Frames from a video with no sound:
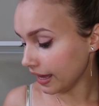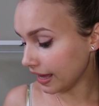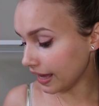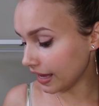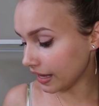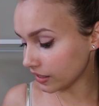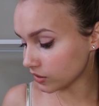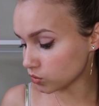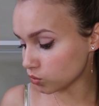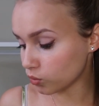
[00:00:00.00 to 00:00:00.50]

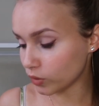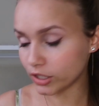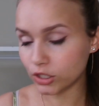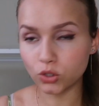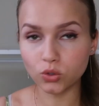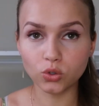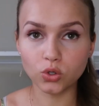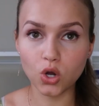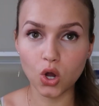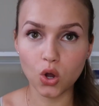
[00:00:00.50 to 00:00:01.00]
and when
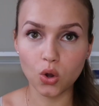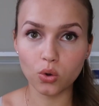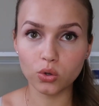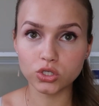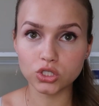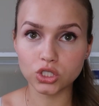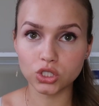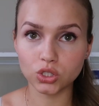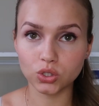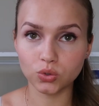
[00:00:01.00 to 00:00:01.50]
you
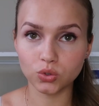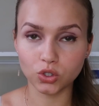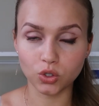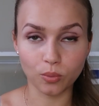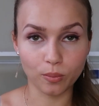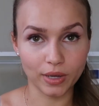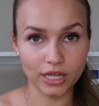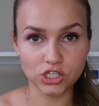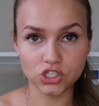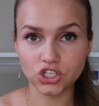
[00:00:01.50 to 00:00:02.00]
go to
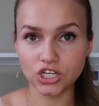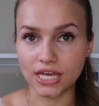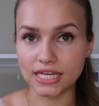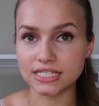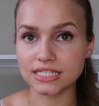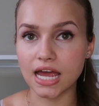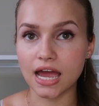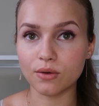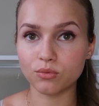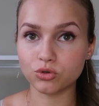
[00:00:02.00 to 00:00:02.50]
your bench
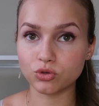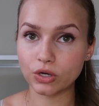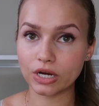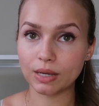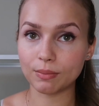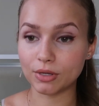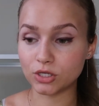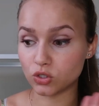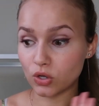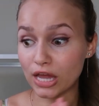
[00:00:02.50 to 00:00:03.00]
test i would
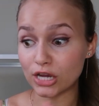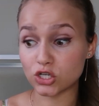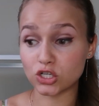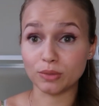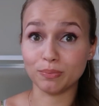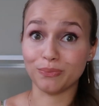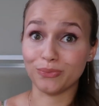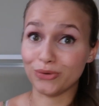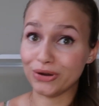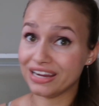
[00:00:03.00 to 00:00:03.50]
recommend to
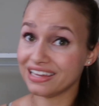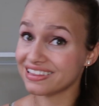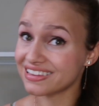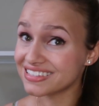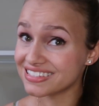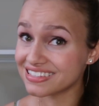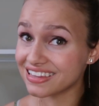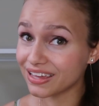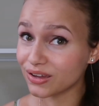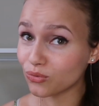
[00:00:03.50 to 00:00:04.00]
actually bring
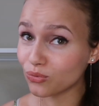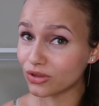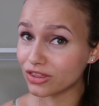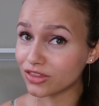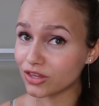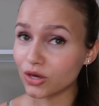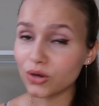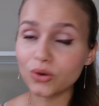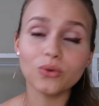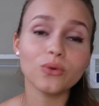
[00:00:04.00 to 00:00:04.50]
this thing
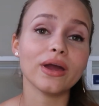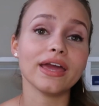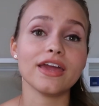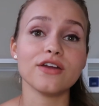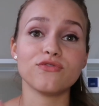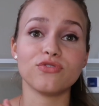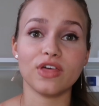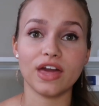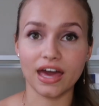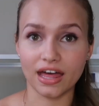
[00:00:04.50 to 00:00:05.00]
with you
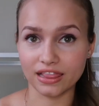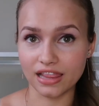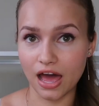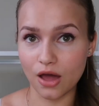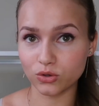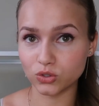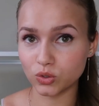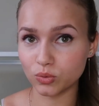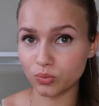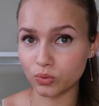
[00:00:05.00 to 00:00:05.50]
if they
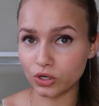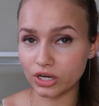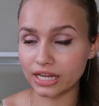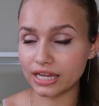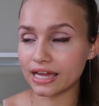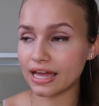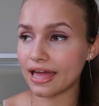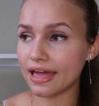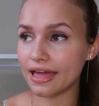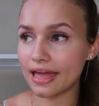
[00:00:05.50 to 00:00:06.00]
allow to
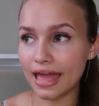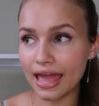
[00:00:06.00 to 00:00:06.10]
bring